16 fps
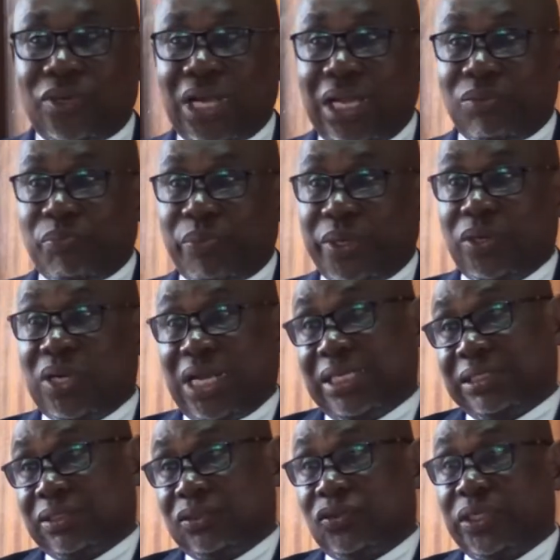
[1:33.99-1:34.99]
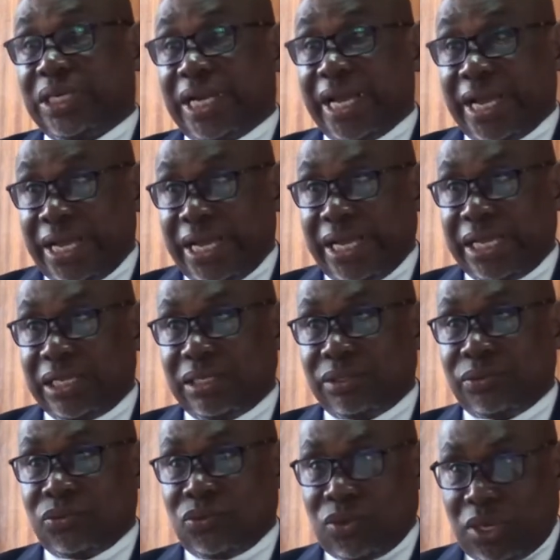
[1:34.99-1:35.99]
you can't build castle in the air.
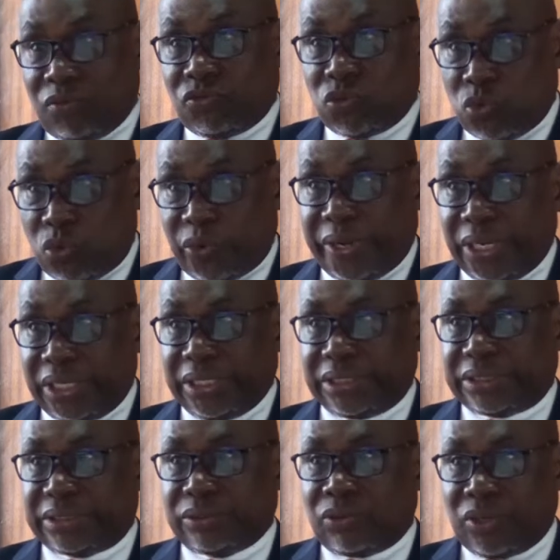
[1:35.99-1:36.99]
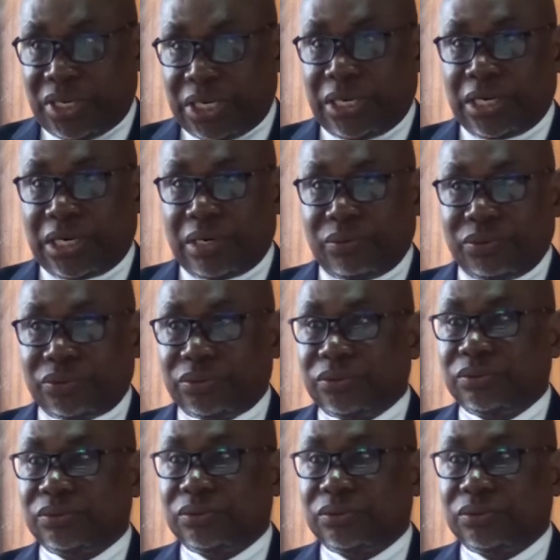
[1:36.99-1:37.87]
You have to build it on the ground.